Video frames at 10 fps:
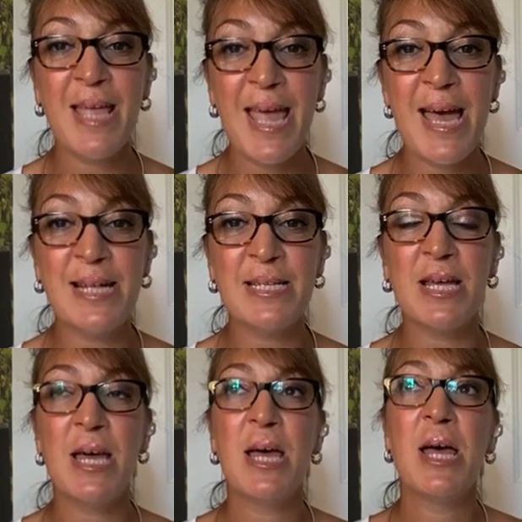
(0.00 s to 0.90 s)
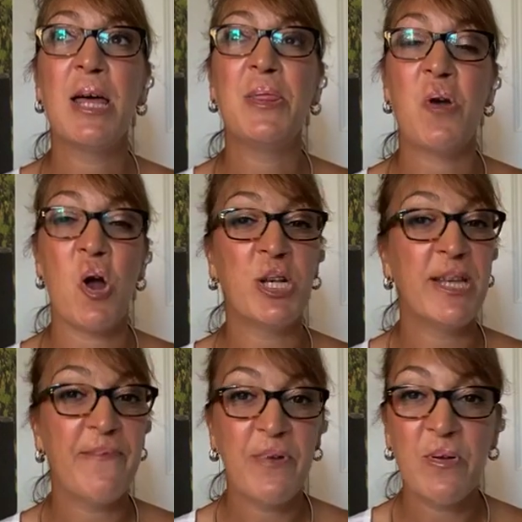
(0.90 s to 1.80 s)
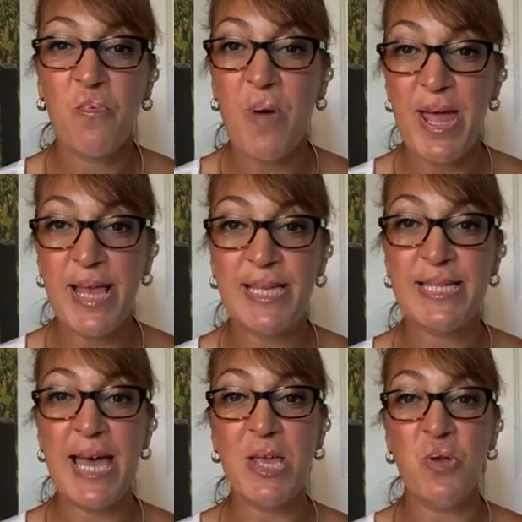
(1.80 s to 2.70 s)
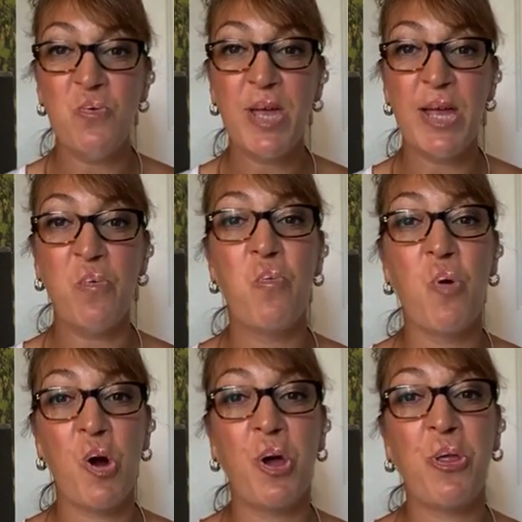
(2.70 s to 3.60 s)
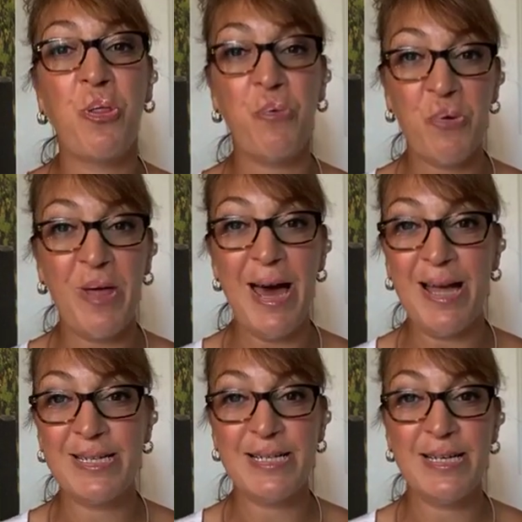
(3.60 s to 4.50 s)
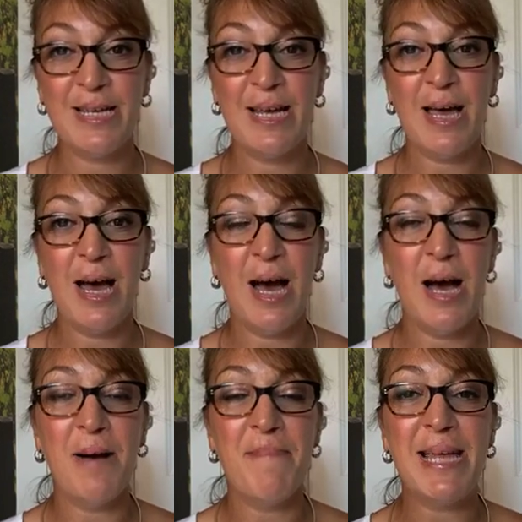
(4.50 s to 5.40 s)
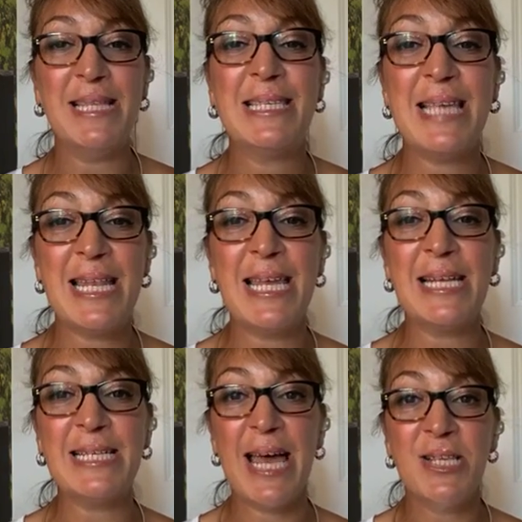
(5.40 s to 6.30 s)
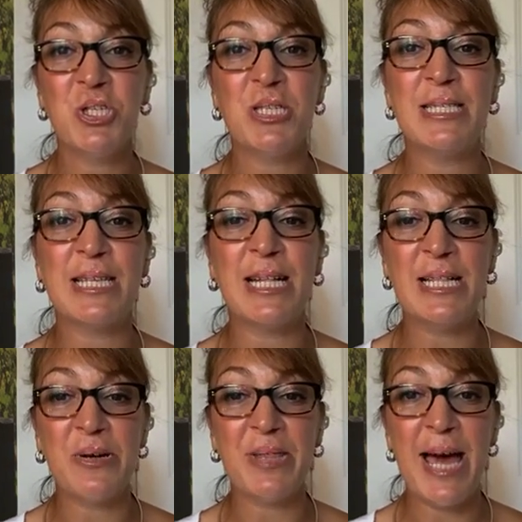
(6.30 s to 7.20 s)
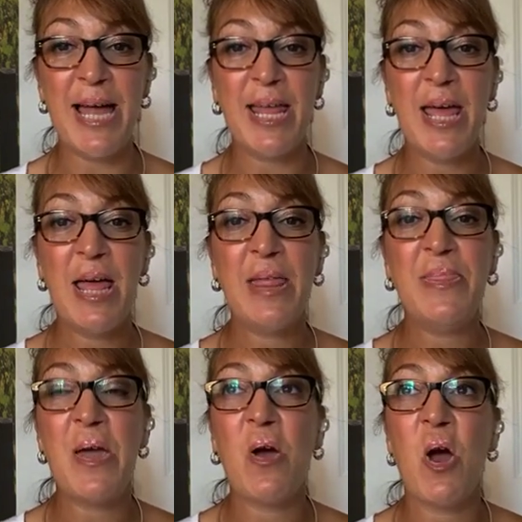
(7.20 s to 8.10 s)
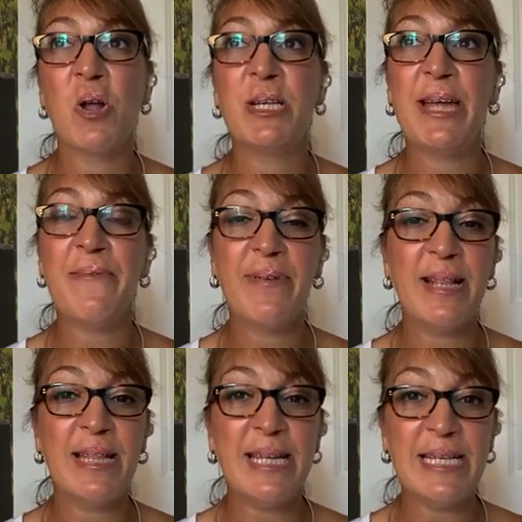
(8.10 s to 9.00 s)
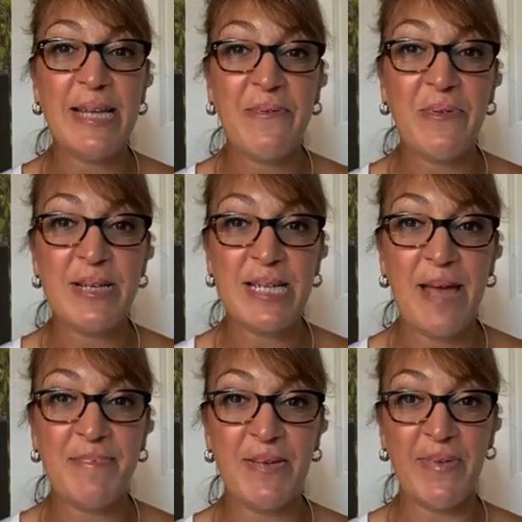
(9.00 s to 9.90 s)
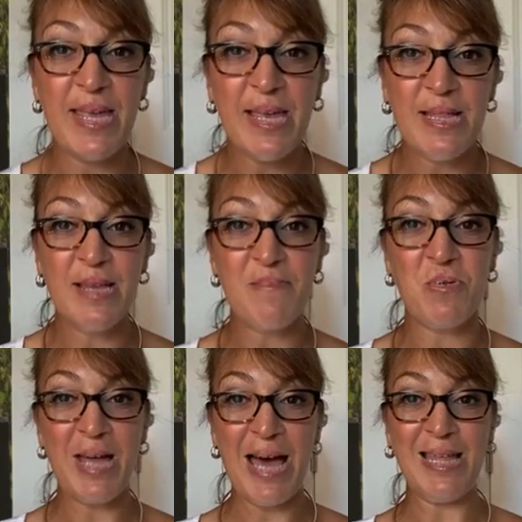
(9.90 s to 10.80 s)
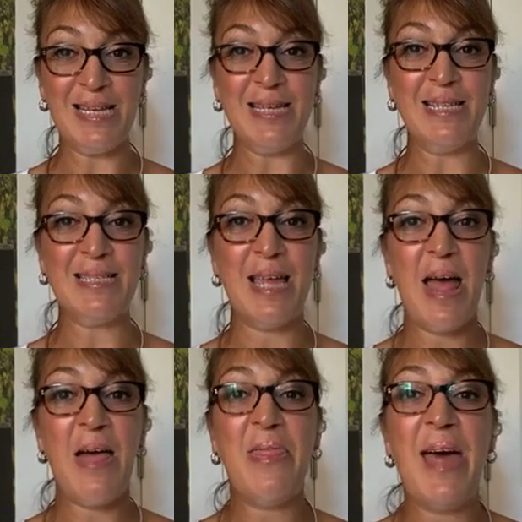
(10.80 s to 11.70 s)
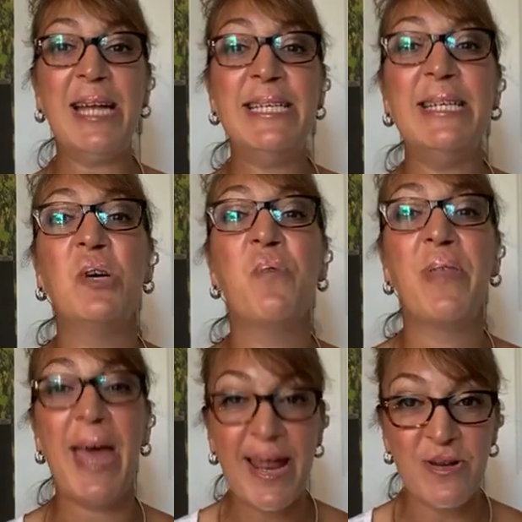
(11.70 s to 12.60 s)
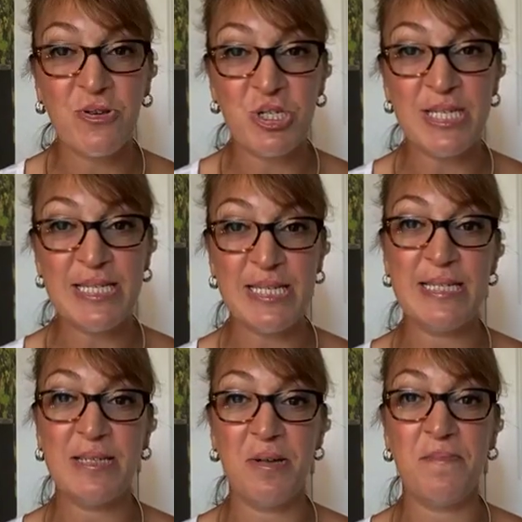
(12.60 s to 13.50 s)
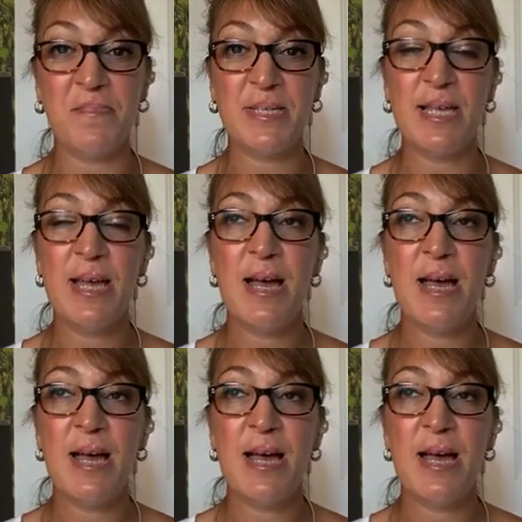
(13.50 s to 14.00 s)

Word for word: And there are different ways that you can work through that. Um, in setting intentions to clear that, there are definitely different types of healing modalities that deal with energy systems.